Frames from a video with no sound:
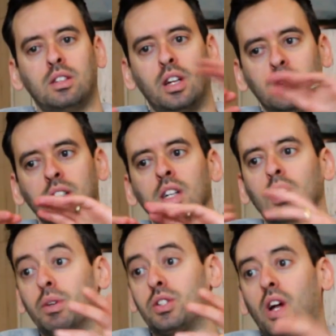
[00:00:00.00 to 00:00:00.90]
And then
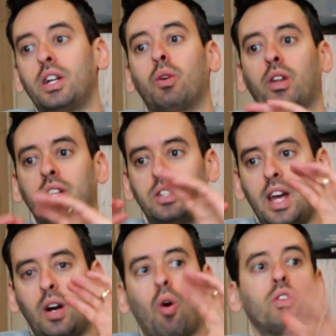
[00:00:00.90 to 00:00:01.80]
we just thought, you know what, let's
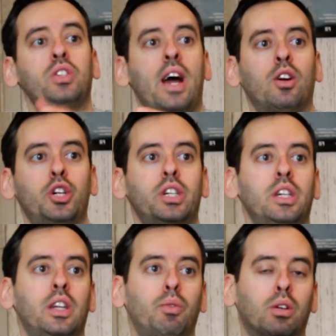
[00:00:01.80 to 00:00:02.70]
take all this
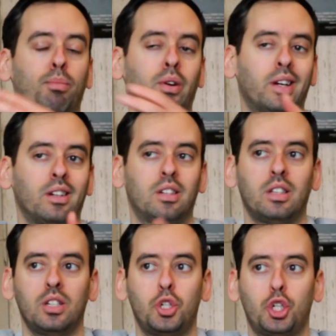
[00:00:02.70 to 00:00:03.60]
energy that we were putting
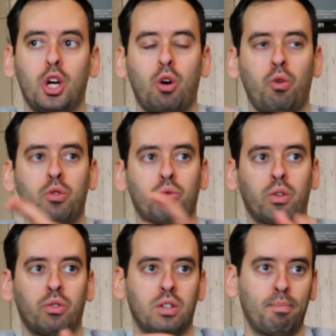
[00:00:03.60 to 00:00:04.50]
into these shows,
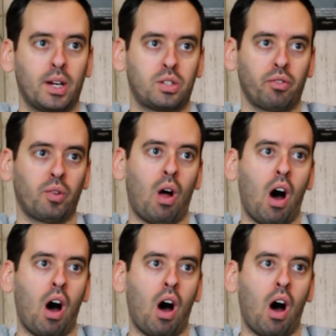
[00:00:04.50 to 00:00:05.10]
where there was a mix of